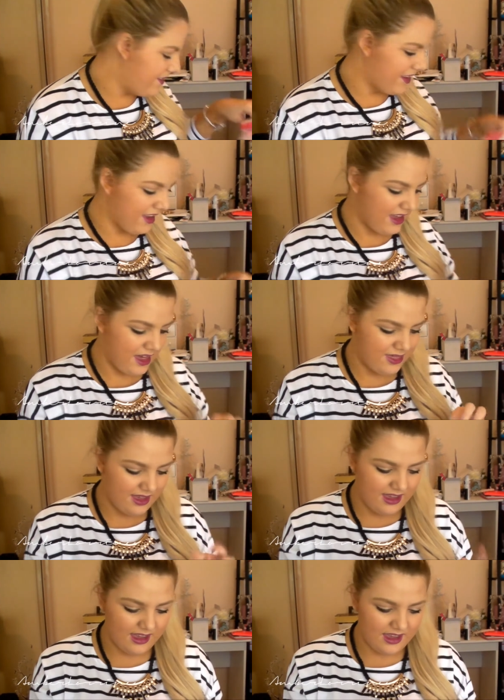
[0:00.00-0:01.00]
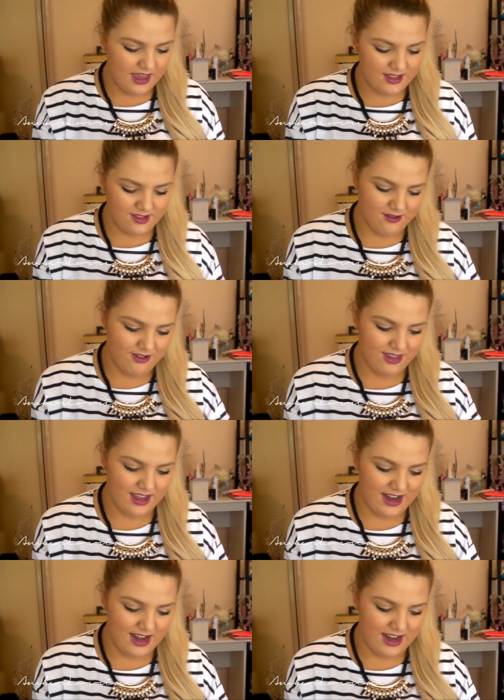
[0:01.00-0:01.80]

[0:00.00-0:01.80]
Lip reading: skincare thing, it's not really